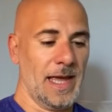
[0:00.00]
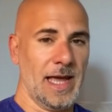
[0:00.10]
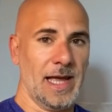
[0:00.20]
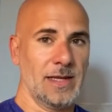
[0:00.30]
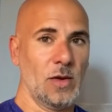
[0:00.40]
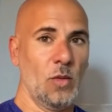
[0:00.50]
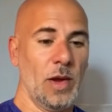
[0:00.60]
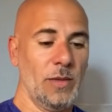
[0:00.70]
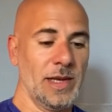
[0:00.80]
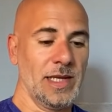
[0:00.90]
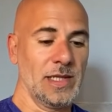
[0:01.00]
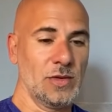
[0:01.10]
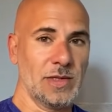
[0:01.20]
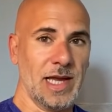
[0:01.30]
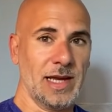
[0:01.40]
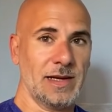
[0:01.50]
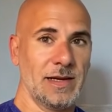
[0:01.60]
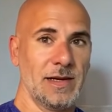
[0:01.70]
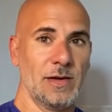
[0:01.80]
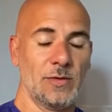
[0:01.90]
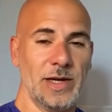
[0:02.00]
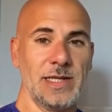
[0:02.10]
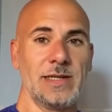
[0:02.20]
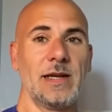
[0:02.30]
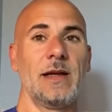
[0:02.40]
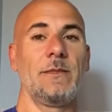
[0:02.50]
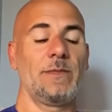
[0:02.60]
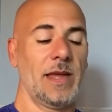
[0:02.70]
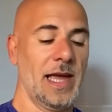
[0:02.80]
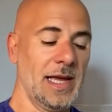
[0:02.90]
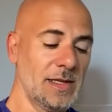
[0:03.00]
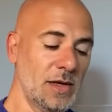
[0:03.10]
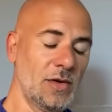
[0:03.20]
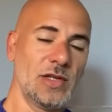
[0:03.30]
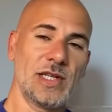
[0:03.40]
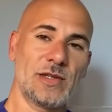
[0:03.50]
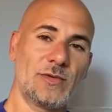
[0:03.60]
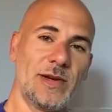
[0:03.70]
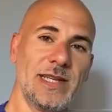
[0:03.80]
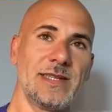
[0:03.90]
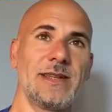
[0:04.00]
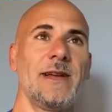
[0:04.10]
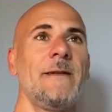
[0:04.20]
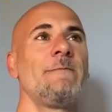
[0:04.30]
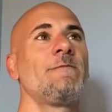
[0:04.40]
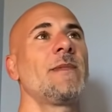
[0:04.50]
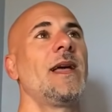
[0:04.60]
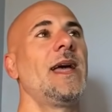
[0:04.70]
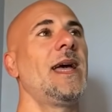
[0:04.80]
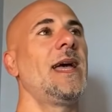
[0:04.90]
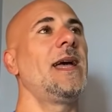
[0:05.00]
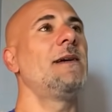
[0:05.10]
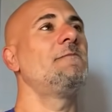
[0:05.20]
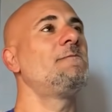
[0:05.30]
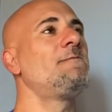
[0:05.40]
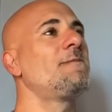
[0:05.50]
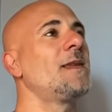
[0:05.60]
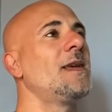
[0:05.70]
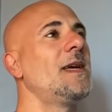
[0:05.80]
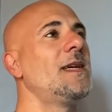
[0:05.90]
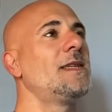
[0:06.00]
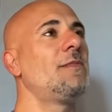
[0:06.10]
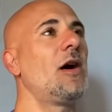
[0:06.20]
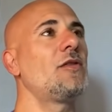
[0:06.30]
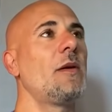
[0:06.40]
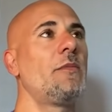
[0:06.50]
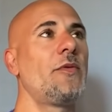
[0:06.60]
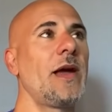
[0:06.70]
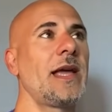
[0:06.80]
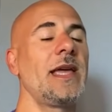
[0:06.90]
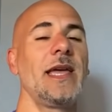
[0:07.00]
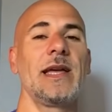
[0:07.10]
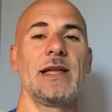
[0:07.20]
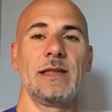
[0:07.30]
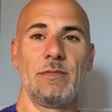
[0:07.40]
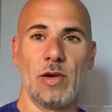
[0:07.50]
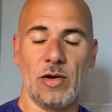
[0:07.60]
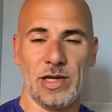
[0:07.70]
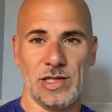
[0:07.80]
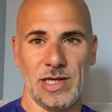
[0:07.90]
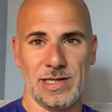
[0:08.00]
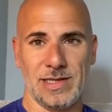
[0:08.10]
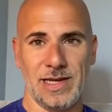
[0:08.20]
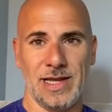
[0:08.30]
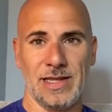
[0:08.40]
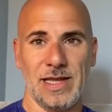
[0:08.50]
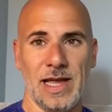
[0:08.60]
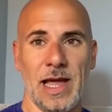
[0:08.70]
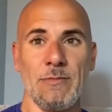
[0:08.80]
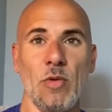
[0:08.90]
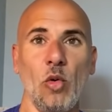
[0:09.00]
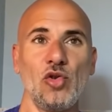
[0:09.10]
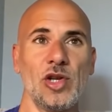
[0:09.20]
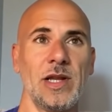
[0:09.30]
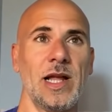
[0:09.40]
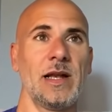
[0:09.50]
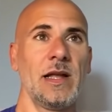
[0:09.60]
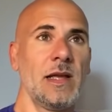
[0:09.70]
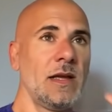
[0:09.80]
And we will need to take risk, and not just risk, is about breaking the blockages and the emotional